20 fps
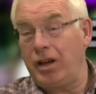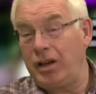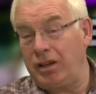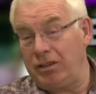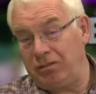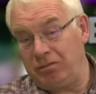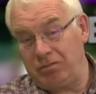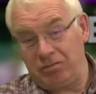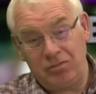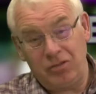
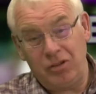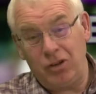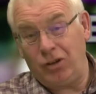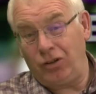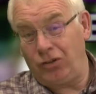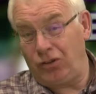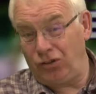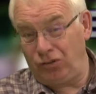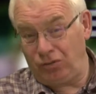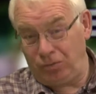and
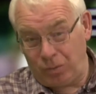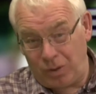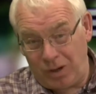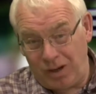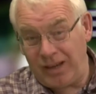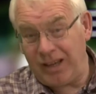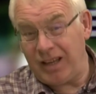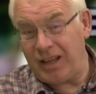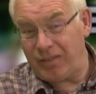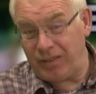not just
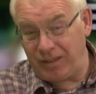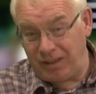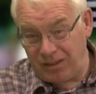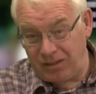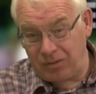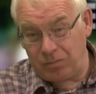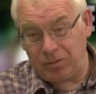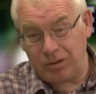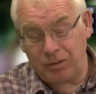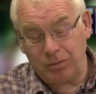white, I
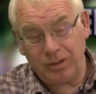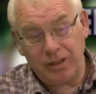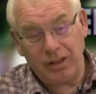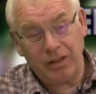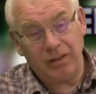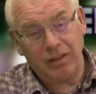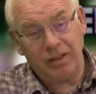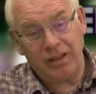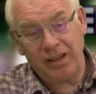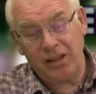think
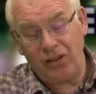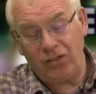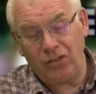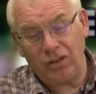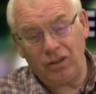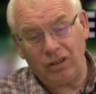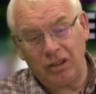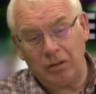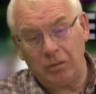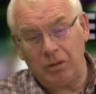probably in
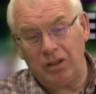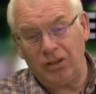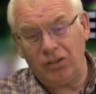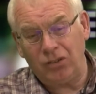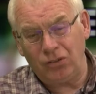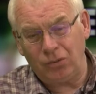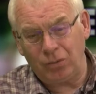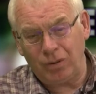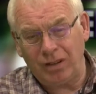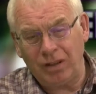Asian
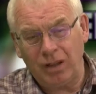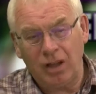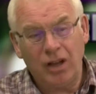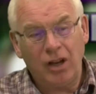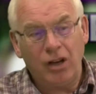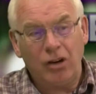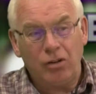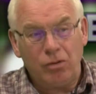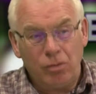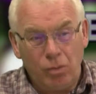communities as well,
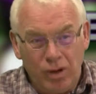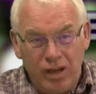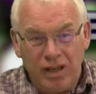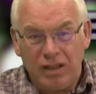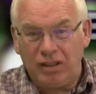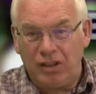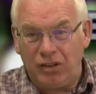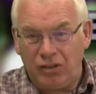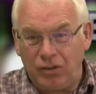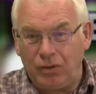
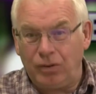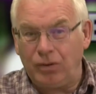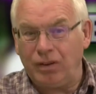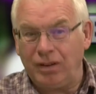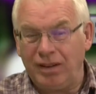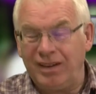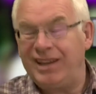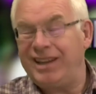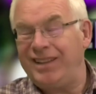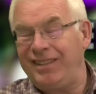really don't
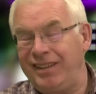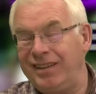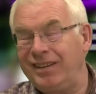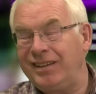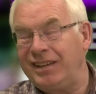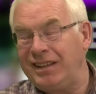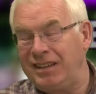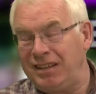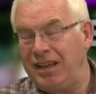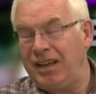like the
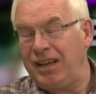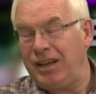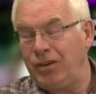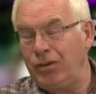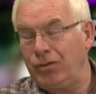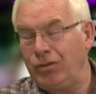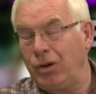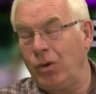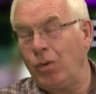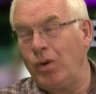idea
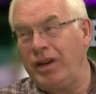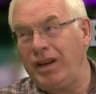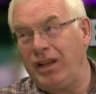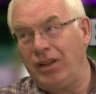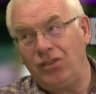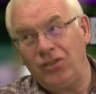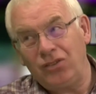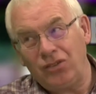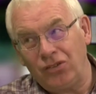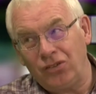of going
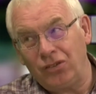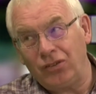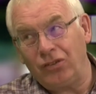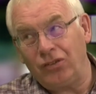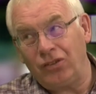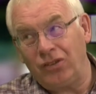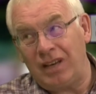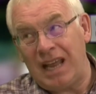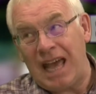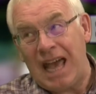into
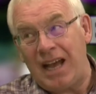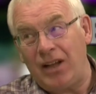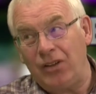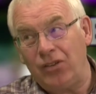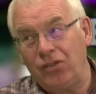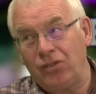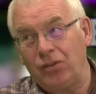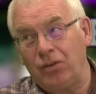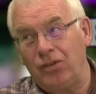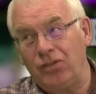such
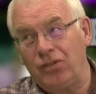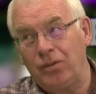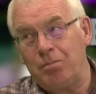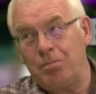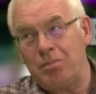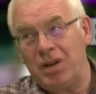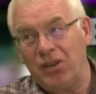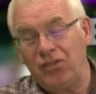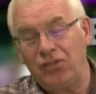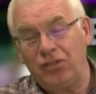debt. So it's a
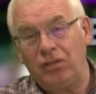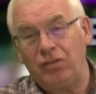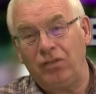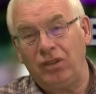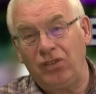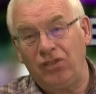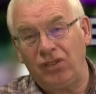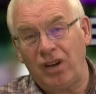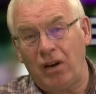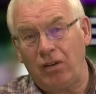massive
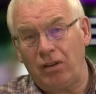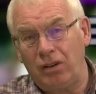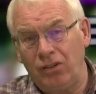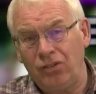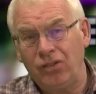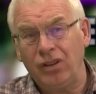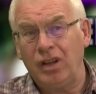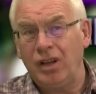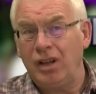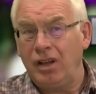
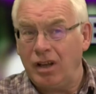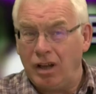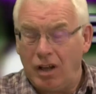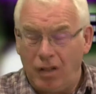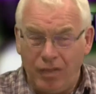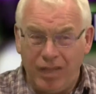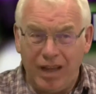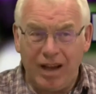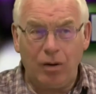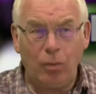deterrent,
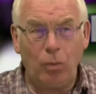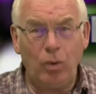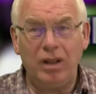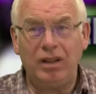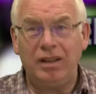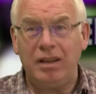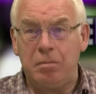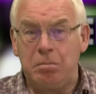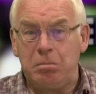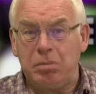and that
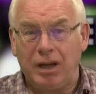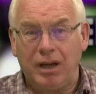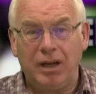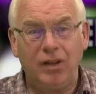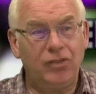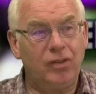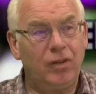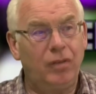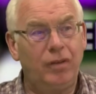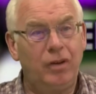will
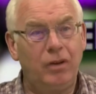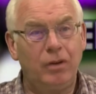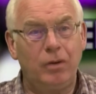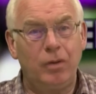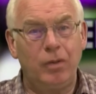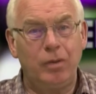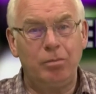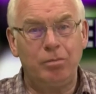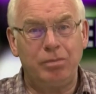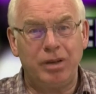impact on the
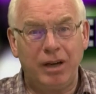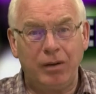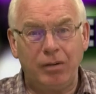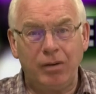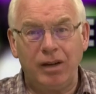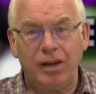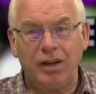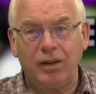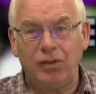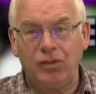northern
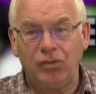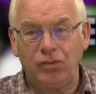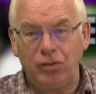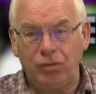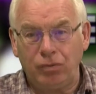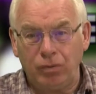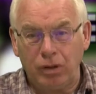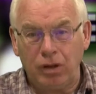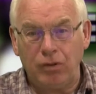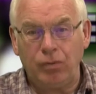powerhouse
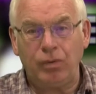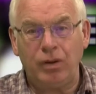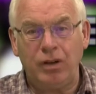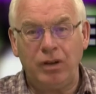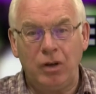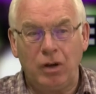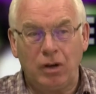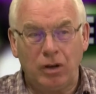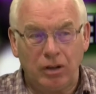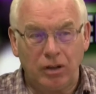if we, if we're
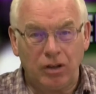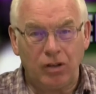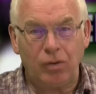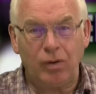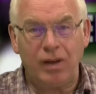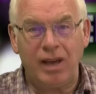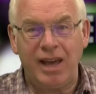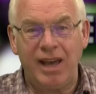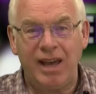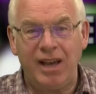not
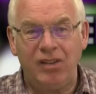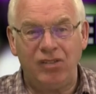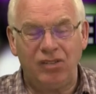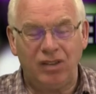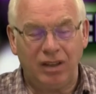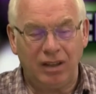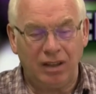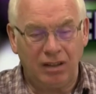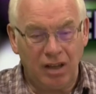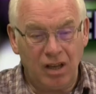
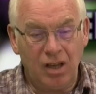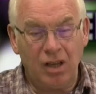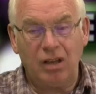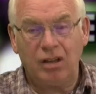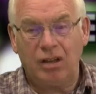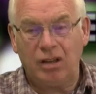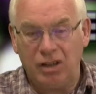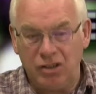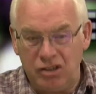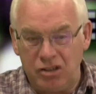creating
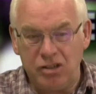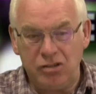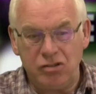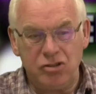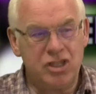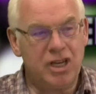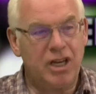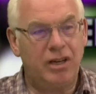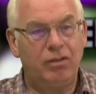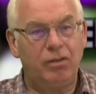a new
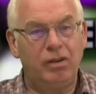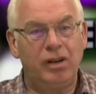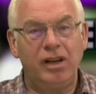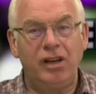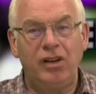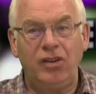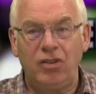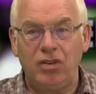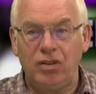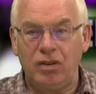
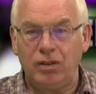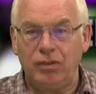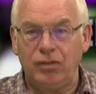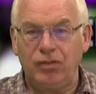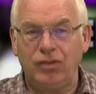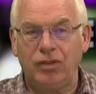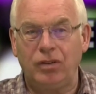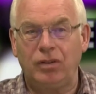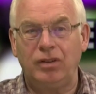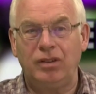generation
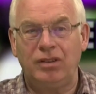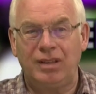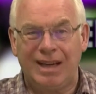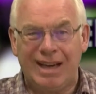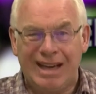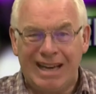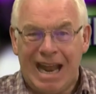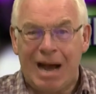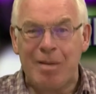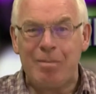of sort of
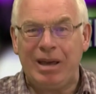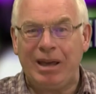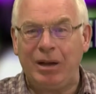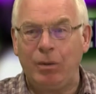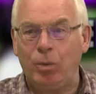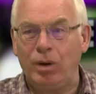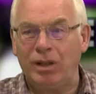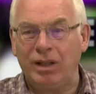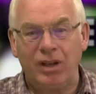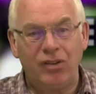dynamic,
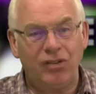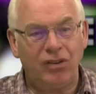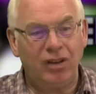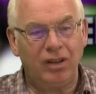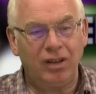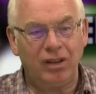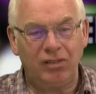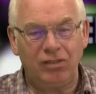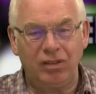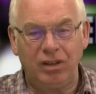
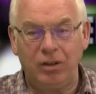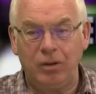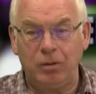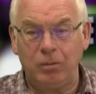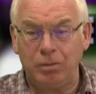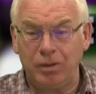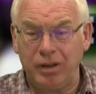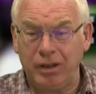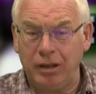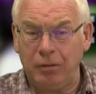well-educated
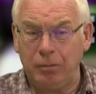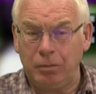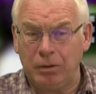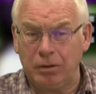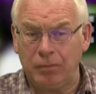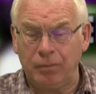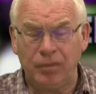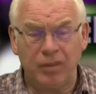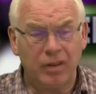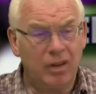young
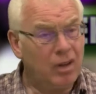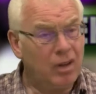people,